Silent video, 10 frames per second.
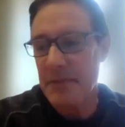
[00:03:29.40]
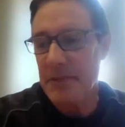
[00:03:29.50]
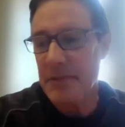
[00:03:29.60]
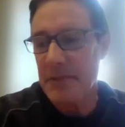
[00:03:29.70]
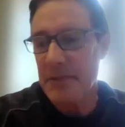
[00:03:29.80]

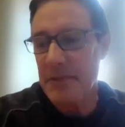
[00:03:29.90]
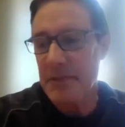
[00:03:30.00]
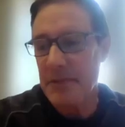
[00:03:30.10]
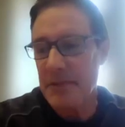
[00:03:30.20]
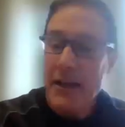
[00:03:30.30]
Yeah, I'm
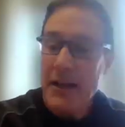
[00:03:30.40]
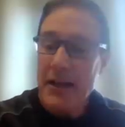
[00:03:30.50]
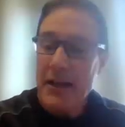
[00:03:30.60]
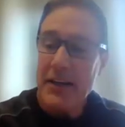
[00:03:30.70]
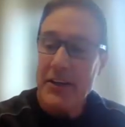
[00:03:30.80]

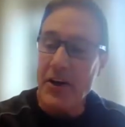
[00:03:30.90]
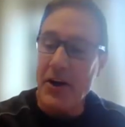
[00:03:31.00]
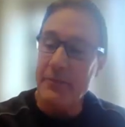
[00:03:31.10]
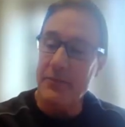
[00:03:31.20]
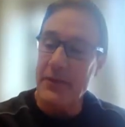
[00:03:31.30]

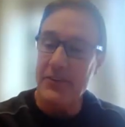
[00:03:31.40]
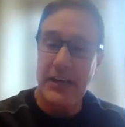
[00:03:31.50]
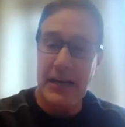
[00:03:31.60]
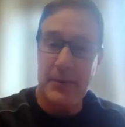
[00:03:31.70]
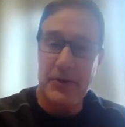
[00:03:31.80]
not saying
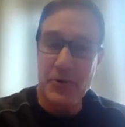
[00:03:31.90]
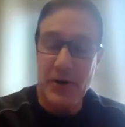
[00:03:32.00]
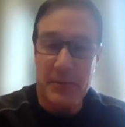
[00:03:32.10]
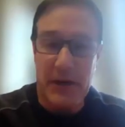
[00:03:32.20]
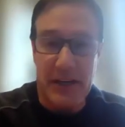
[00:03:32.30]
I'm enjoying
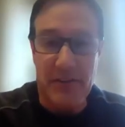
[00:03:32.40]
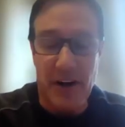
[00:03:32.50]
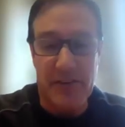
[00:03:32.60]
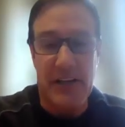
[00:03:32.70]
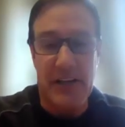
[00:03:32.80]
being involved
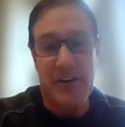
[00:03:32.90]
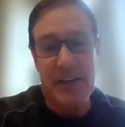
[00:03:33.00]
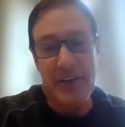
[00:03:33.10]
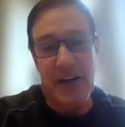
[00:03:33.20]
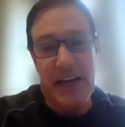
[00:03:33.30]
in the R&D
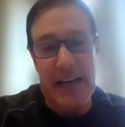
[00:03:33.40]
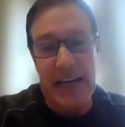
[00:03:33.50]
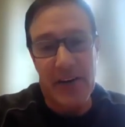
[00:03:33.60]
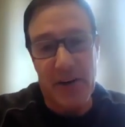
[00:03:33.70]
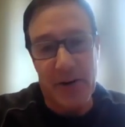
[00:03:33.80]
credit, and I don't
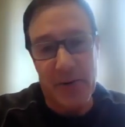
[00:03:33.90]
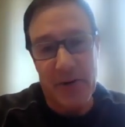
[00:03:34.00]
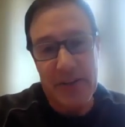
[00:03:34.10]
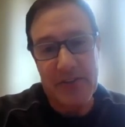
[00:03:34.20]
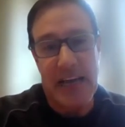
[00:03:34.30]
know
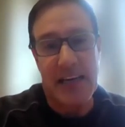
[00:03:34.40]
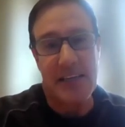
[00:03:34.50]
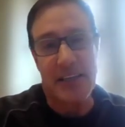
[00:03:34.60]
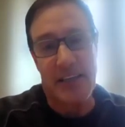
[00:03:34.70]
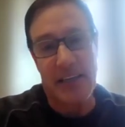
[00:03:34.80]

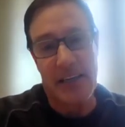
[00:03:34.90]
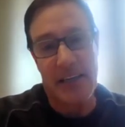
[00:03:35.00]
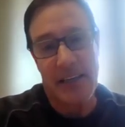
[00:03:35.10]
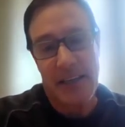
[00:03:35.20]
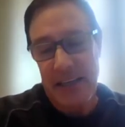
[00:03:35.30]
technically
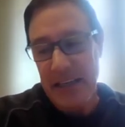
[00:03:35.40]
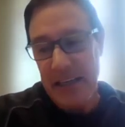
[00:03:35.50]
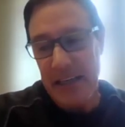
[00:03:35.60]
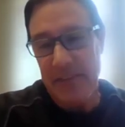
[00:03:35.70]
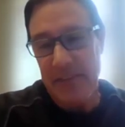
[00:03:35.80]

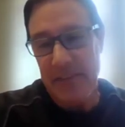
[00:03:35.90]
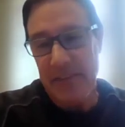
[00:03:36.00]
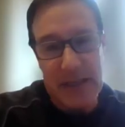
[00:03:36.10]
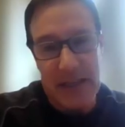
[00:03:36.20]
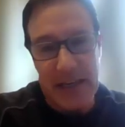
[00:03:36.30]
if I would
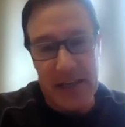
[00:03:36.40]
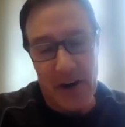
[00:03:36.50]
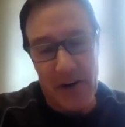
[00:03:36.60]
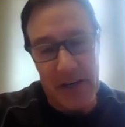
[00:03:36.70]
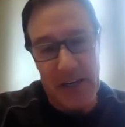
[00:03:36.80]
be like an
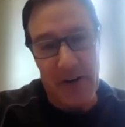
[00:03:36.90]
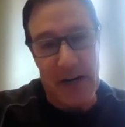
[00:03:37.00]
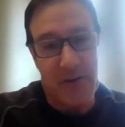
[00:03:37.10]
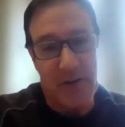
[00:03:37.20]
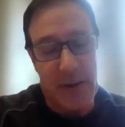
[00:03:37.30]
R&D
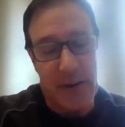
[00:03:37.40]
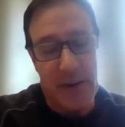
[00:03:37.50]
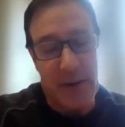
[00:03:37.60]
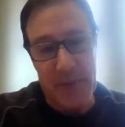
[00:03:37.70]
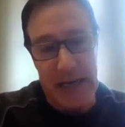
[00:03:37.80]
credit
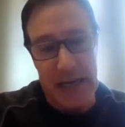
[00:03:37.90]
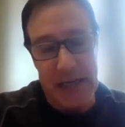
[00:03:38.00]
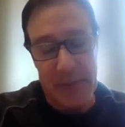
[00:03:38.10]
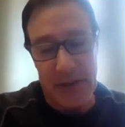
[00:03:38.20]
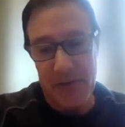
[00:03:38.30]
specialist by any
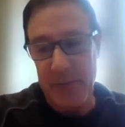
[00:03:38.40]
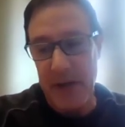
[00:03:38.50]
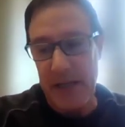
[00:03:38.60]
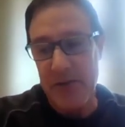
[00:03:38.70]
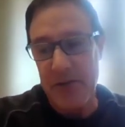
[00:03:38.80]
means,
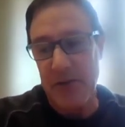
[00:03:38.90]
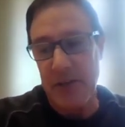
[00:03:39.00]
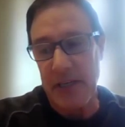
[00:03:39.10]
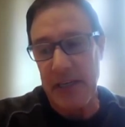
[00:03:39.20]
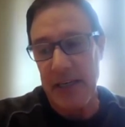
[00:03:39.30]
but
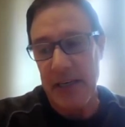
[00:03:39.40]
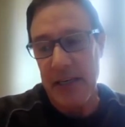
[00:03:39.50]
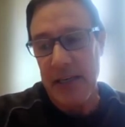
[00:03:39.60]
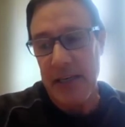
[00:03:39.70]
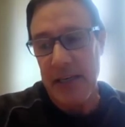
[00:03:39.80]
certainly
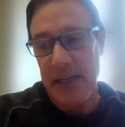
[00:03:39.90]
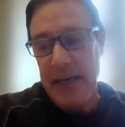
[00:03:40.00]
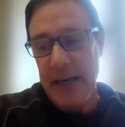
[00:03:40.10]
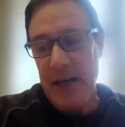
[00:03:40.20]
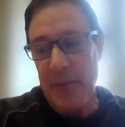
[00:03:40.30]

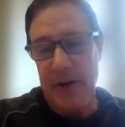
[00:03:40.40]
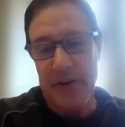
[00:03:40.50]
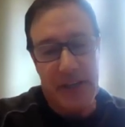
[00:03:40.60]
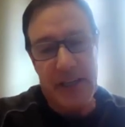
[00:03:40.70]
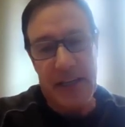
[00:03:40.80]
helping
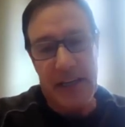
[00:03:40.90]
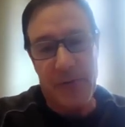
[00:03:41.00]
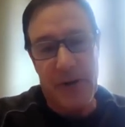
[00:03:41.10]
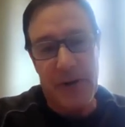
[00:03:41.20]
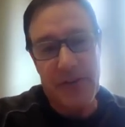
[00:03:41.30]
articulate
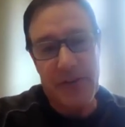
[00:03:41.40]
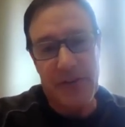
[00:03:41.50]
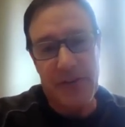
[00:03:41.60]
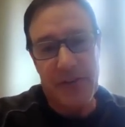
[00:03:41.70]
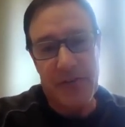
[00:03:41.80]
risk
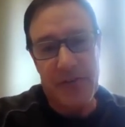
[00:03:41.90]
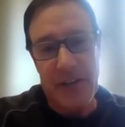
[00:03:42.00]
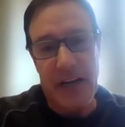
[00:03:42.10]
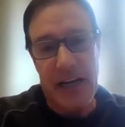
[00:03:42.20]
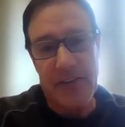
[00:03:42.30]
to
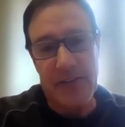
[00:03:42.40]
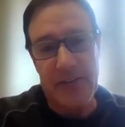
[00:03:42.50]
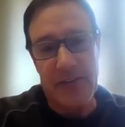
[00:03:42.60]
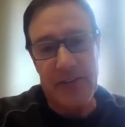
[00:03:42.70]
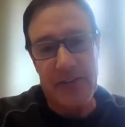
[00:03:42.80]
clients, I
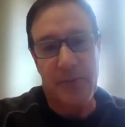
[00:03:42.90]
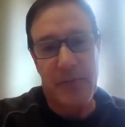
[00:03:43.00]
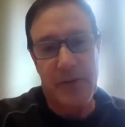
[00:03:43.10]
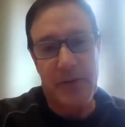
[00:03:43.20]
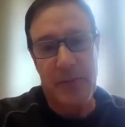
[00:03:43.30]
think is
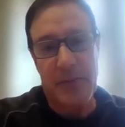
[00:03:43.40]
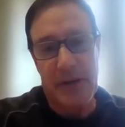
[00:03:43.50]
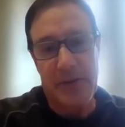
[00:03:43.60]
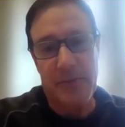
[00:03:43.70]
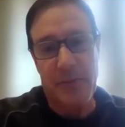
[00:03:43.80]
a big
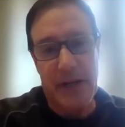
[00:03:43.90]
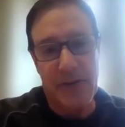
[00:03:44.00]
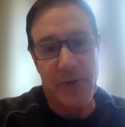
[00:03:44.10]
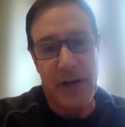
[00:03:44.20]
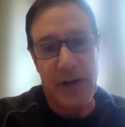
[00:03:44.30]
place
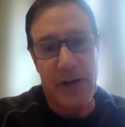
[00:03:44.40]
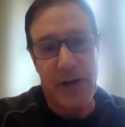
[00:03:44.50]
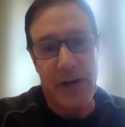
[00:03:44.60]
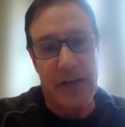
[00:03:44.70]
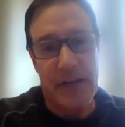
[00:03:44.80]
right now.
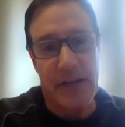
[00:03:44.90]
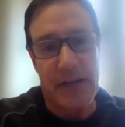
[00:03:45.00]
And